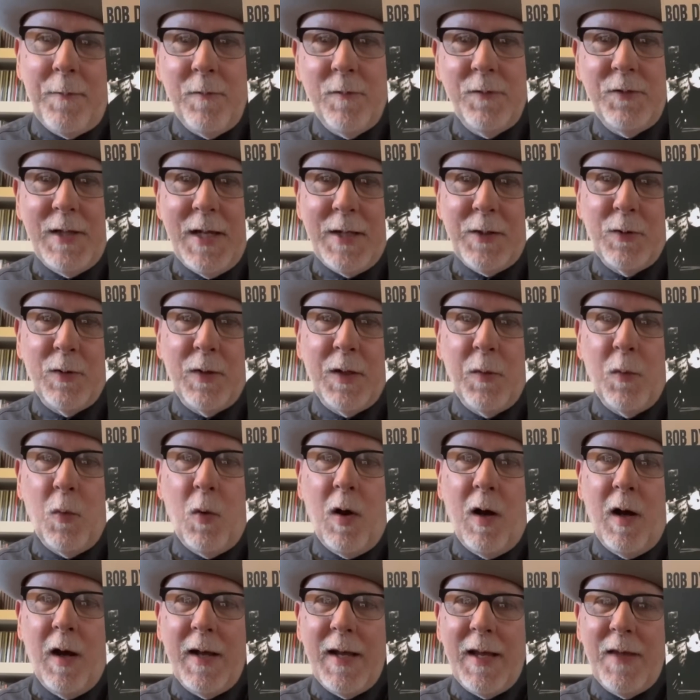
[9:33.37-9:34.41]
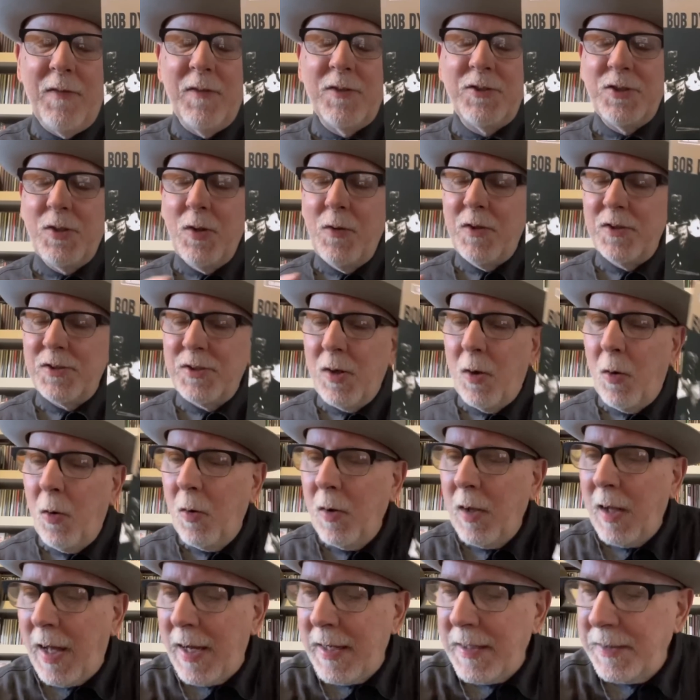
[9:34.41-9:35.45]
with Daniel Lanois. And so this
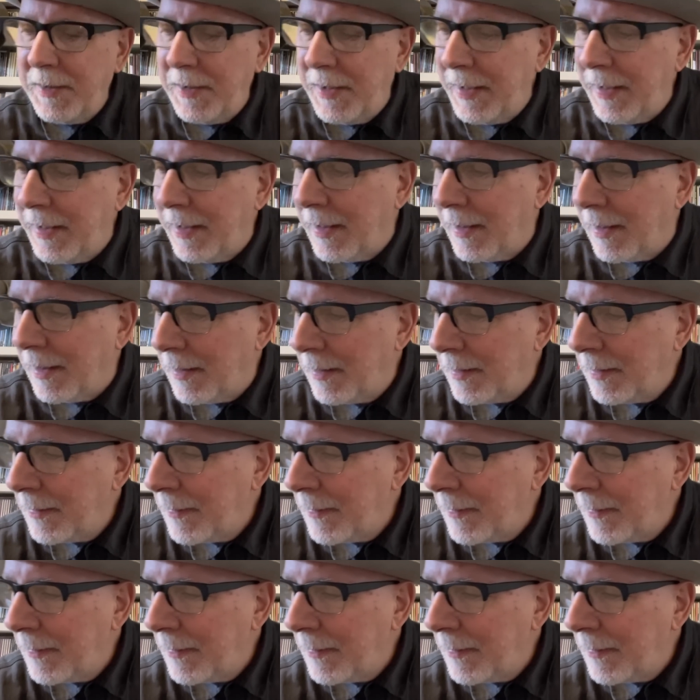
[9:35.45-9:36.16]
whole idea